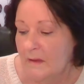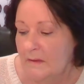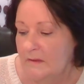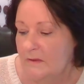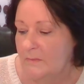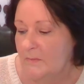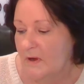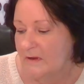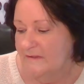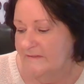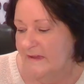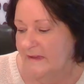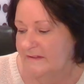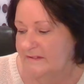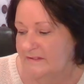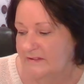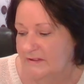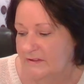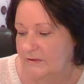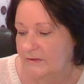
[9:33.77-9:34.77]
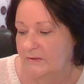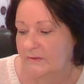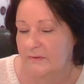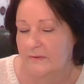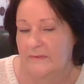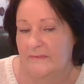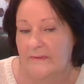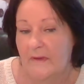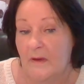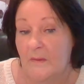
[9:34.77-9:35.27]
You might have had to
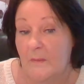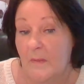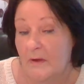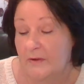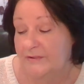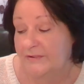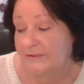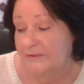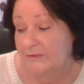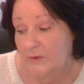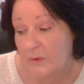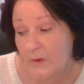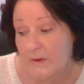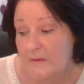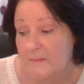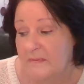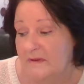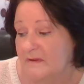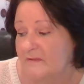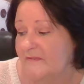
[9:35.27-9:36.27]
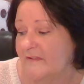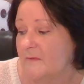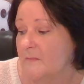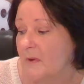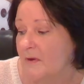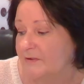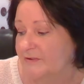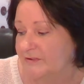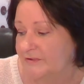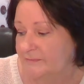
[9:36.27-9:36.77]
use emotion, quite a bit of
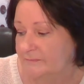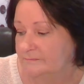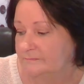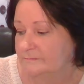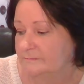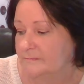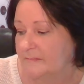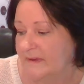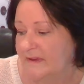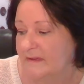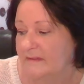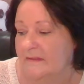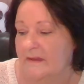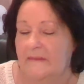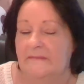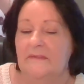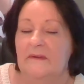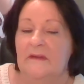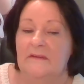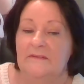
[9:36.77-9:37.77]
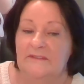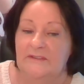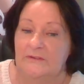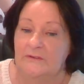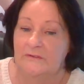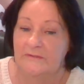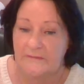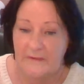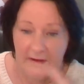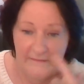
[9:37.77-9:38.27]
emotion, being that that
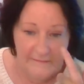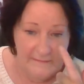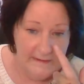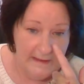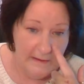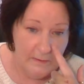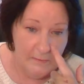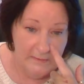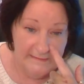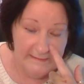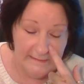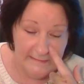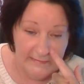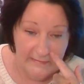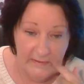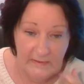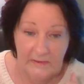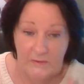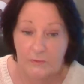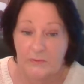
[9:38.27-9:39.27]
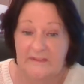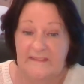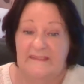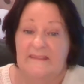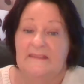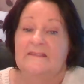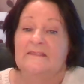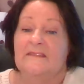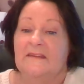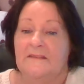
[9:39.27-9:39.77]
Two of Raphael is in your
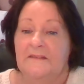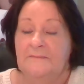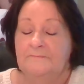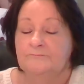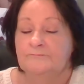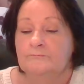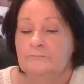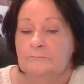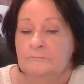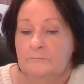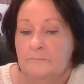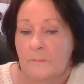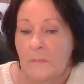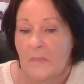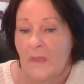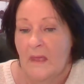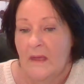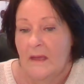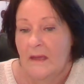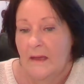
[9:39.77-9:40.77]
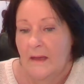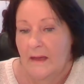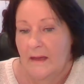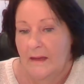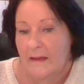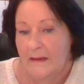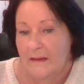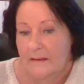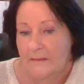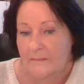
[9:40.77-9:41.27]
centre.
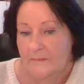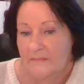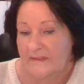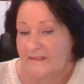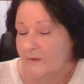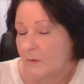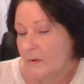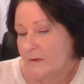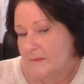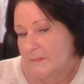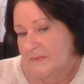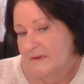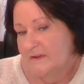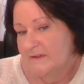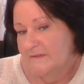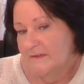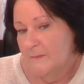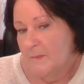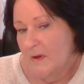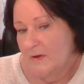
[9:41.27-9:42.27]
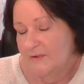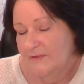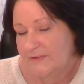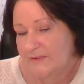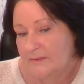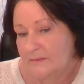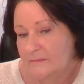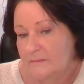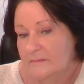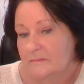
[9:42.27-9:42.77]
There's quite a bit of
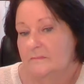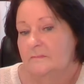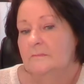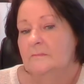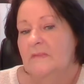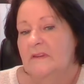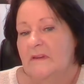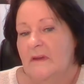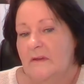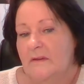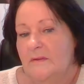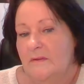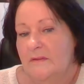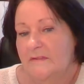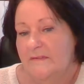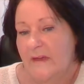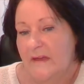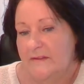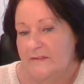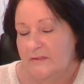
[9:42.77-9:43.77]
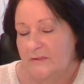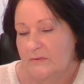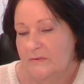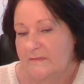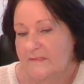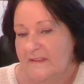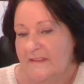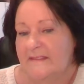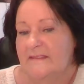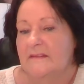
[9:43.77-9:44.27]
emotion, you know, you've had to
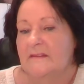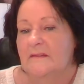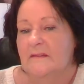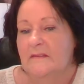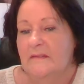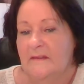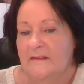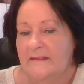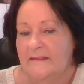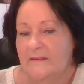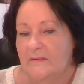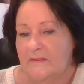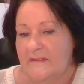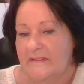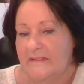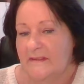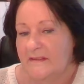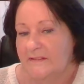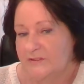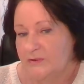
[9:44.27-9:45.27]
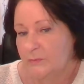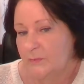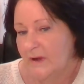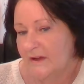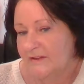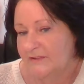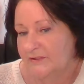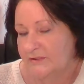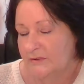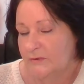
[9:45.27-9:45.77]
invest in this sort of
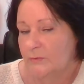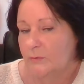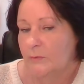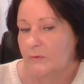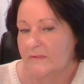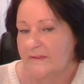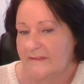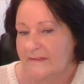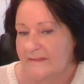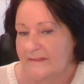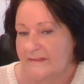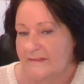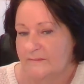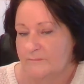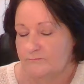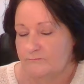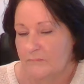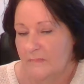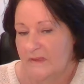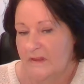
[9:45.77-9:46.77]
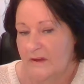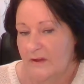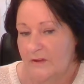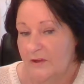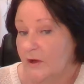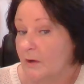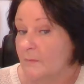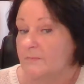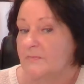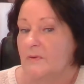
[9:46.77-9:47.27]
situation or this, you know,
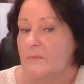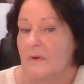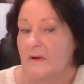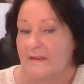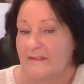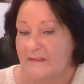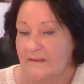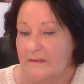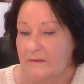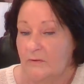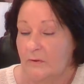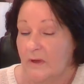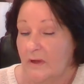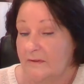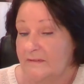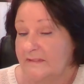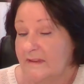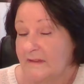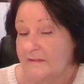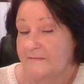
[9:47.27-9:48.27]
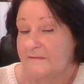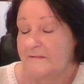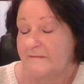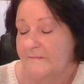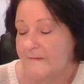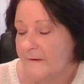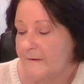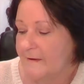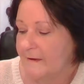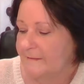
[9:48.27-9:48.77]
compromise that you're going to have to
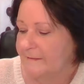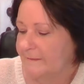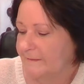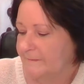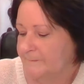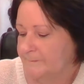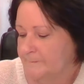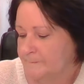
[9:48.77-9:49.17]
find.